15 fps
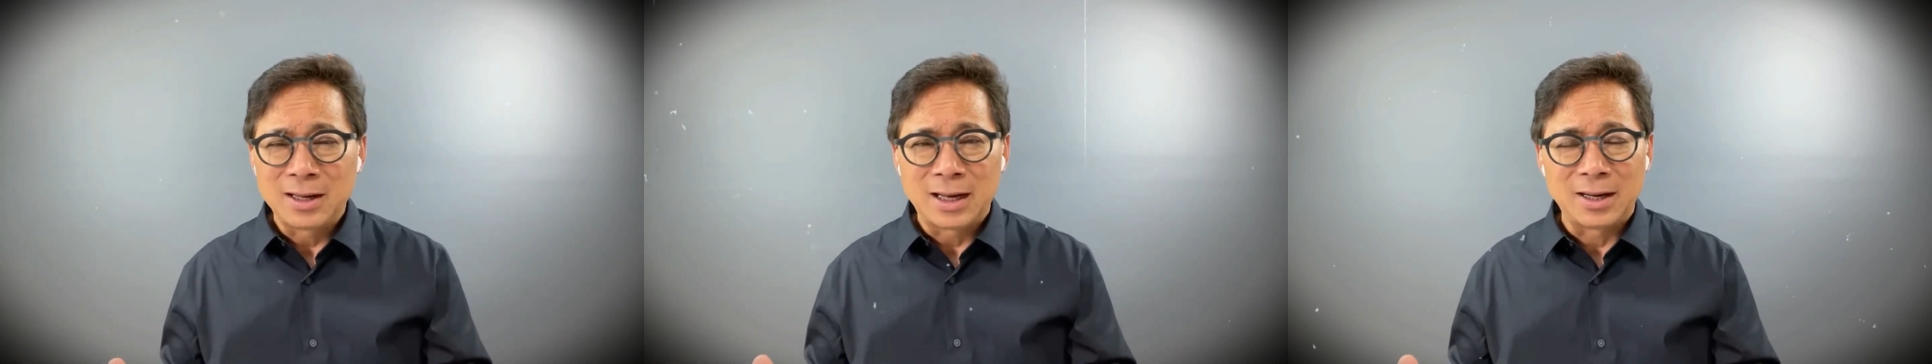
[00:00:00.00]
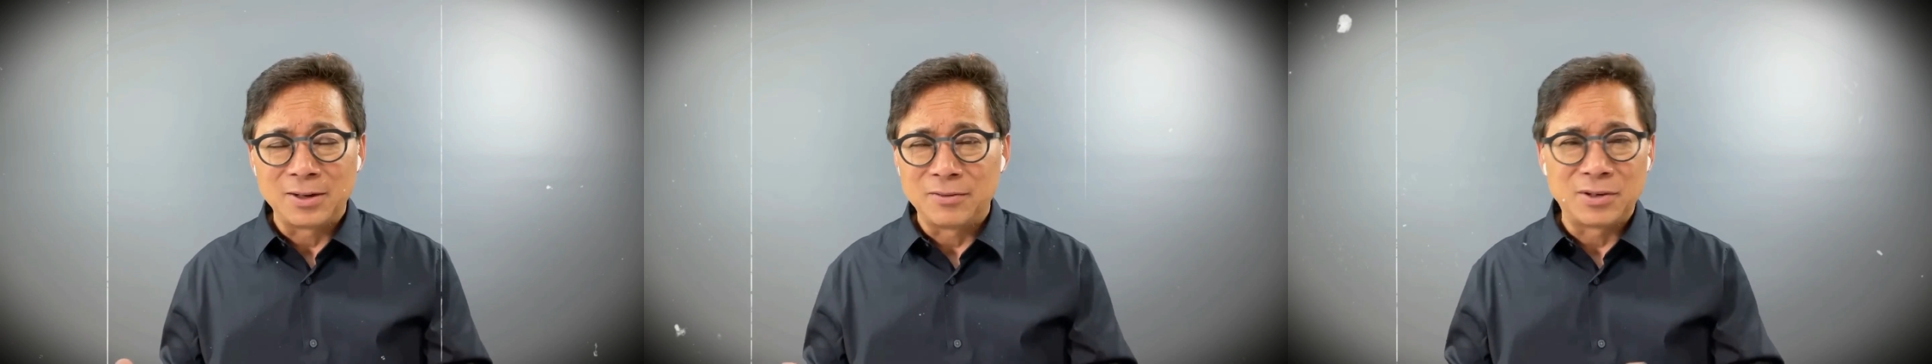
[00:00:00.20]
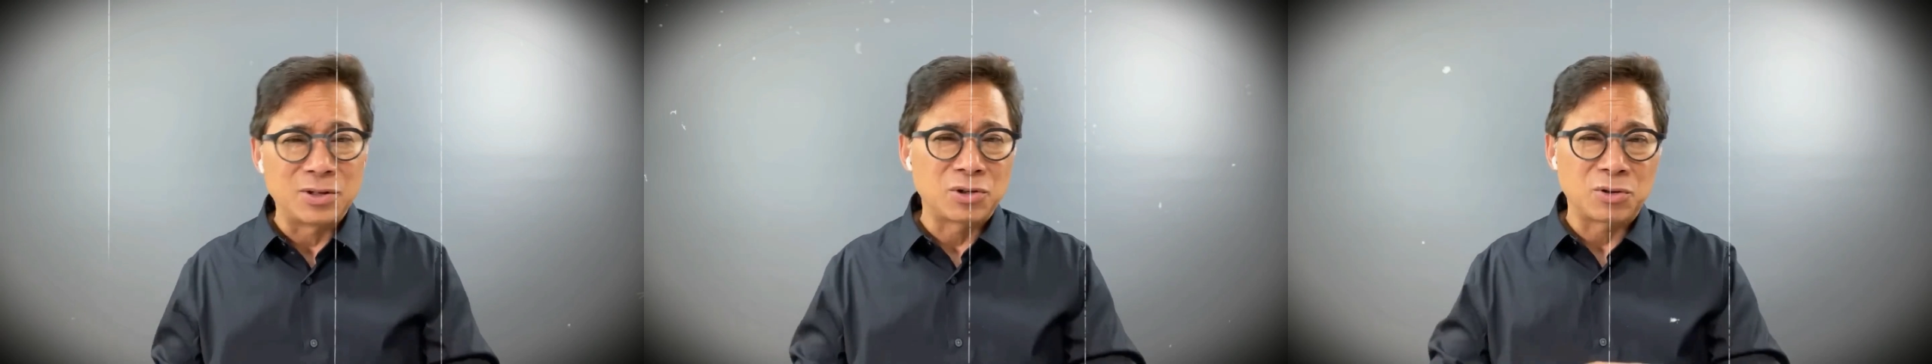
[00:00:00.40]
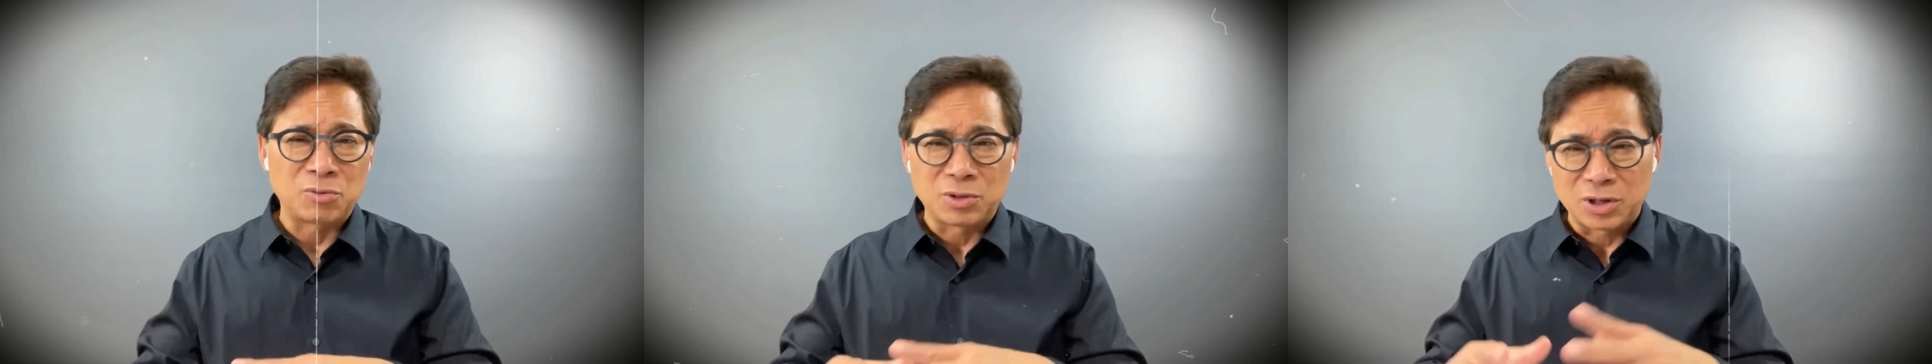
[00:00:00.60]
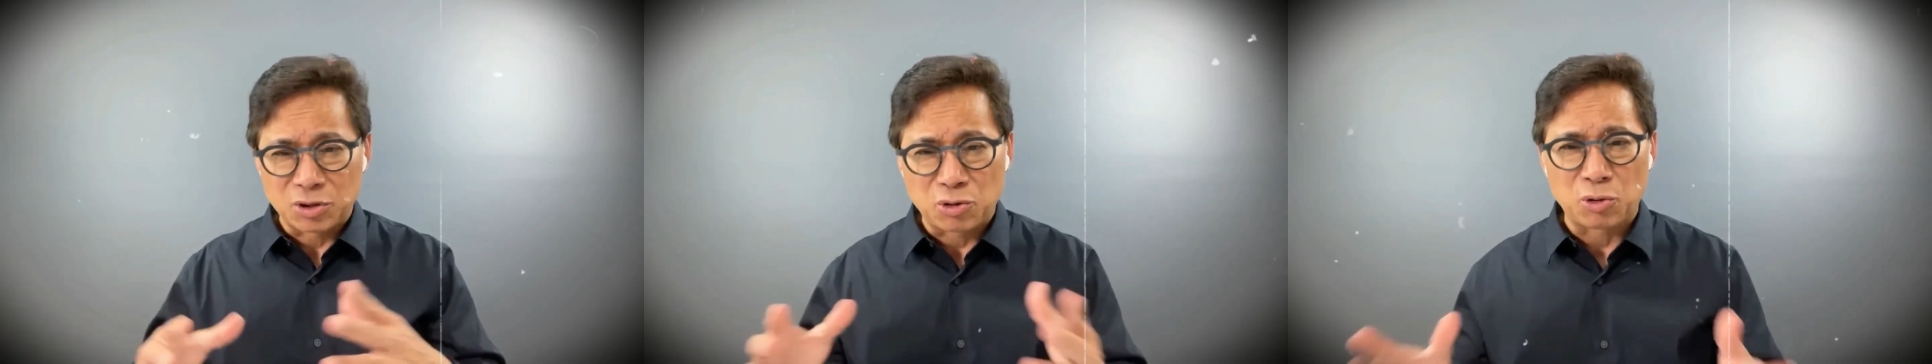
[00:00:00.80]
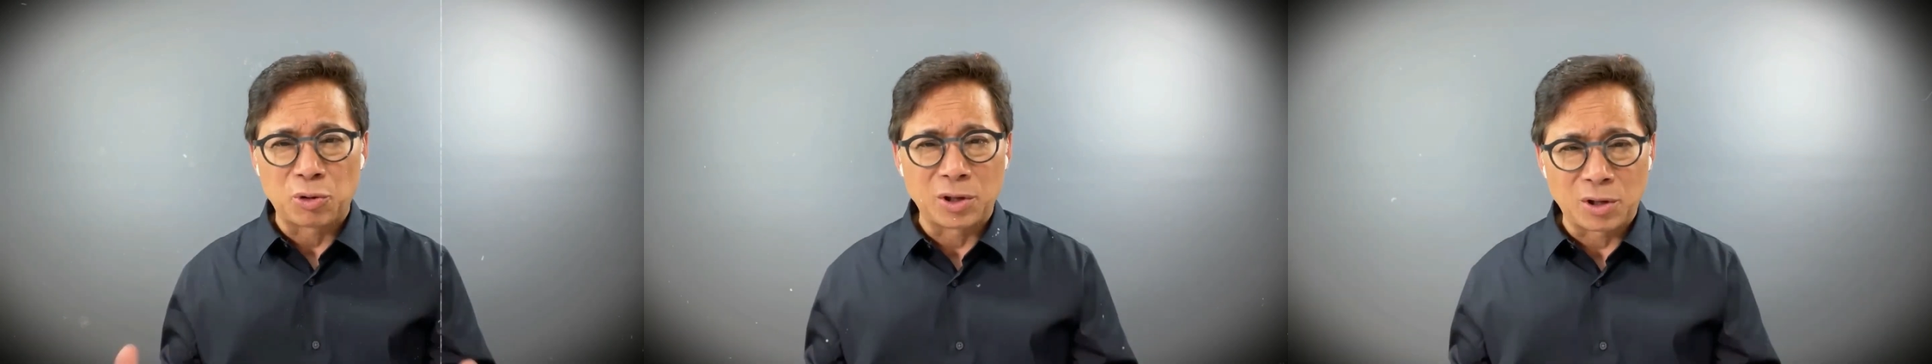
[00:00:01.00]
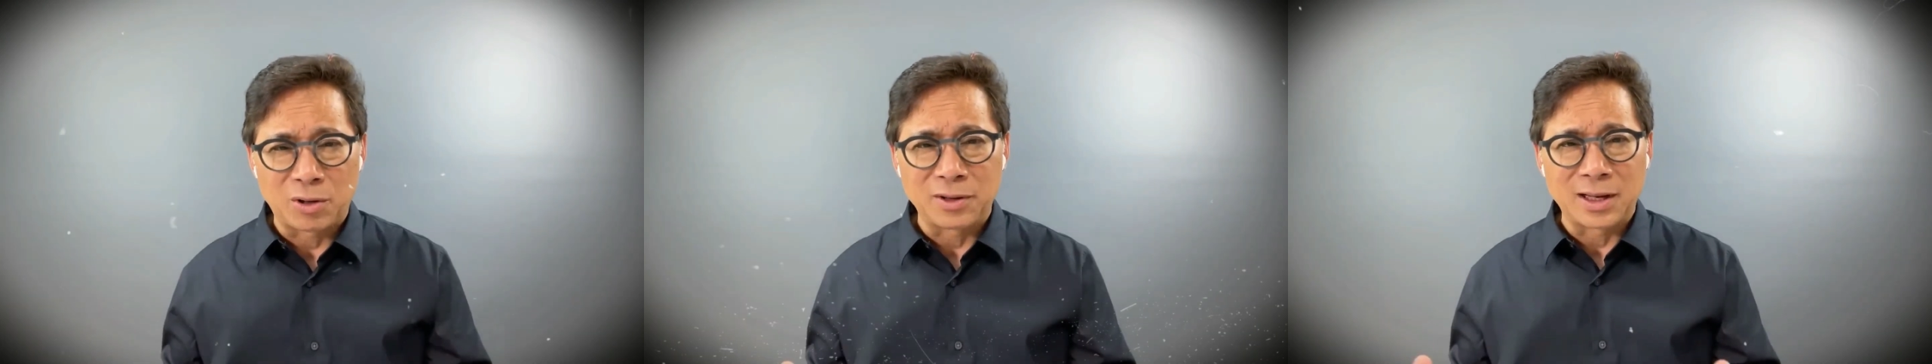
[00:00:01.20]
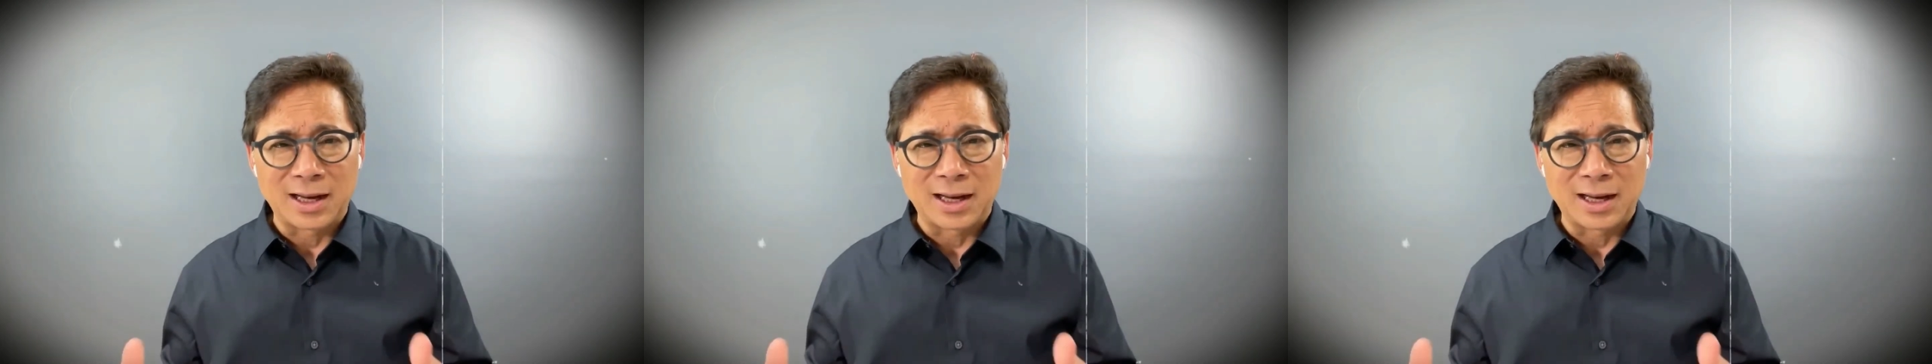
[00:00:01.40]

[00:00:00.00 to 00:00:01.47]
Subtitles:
you've destroyed all the